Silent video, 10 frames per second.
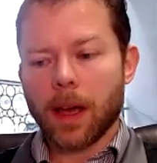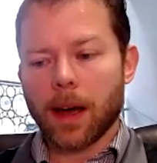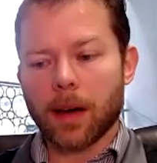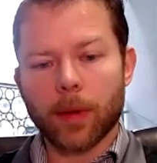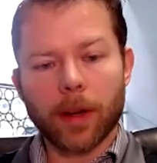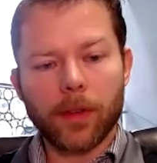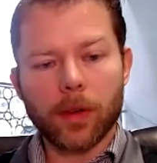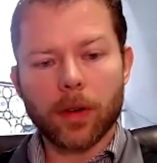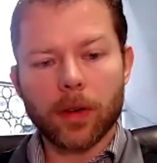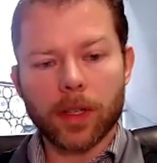Uh, but if
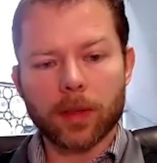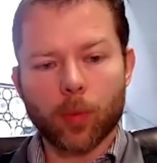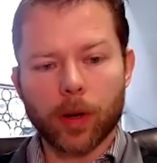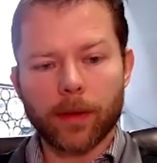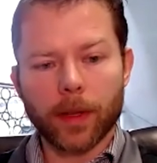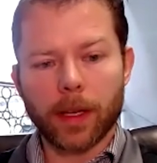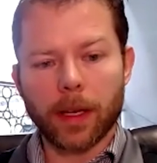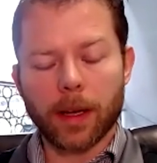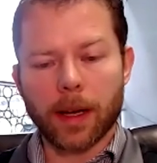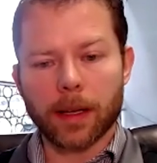you could just
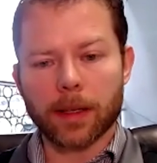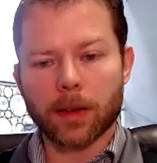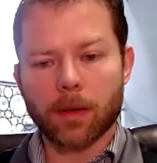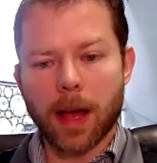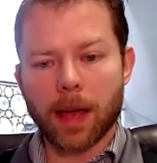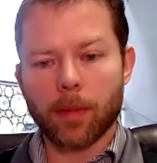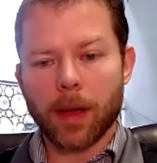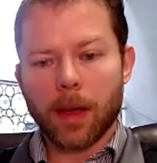briefly uh, describe